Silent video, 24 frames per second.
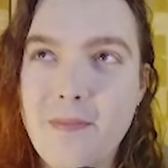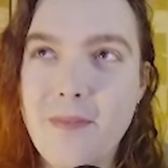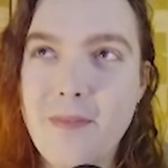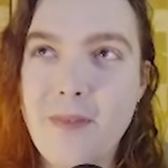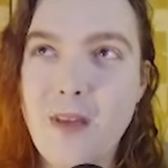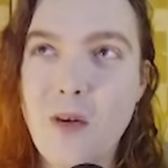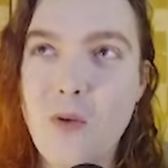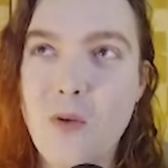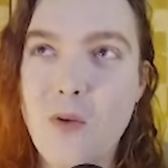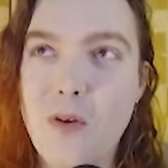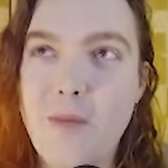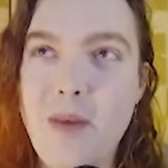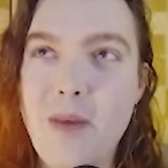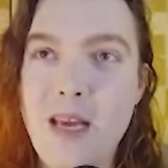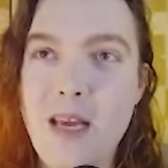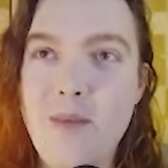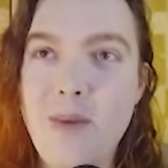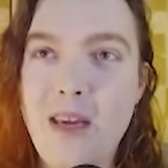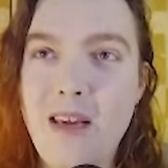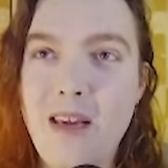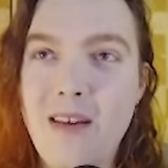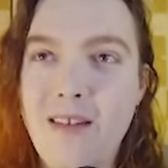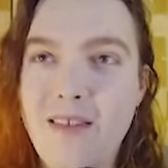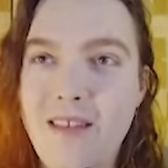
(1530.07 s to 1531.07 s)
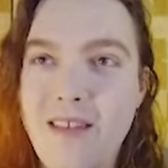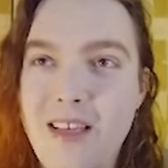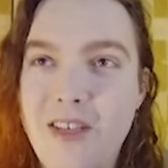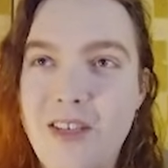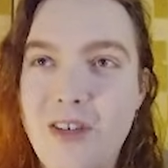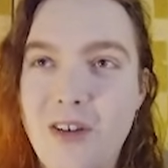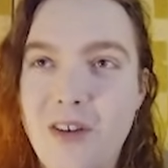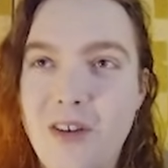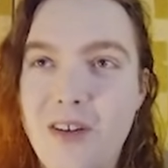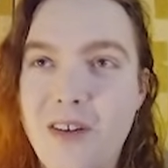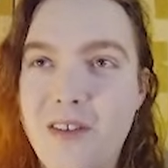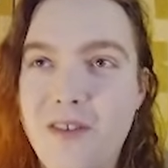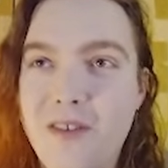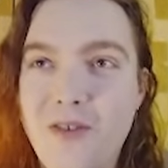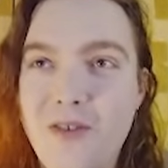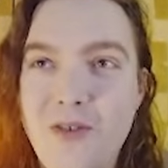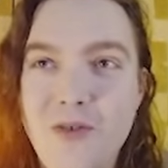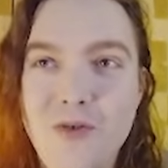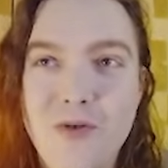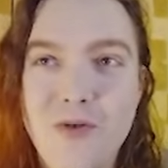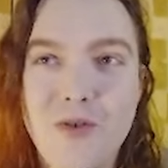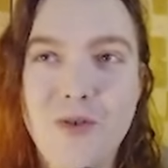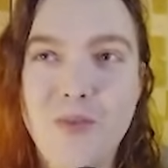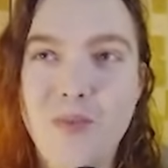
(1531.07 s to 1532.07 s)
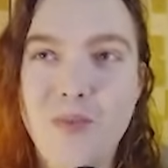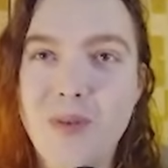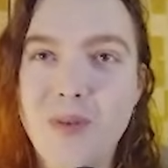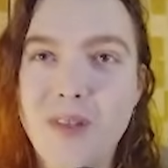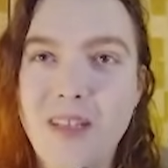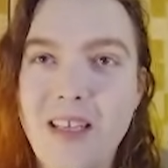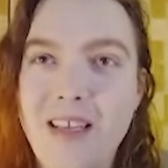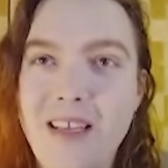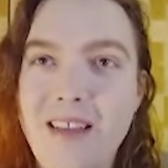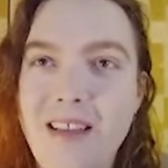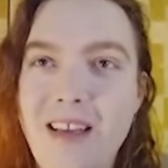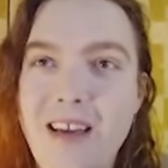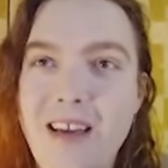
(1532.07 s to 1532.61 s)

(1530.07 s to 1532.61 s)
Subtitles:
Or maybe these are two completely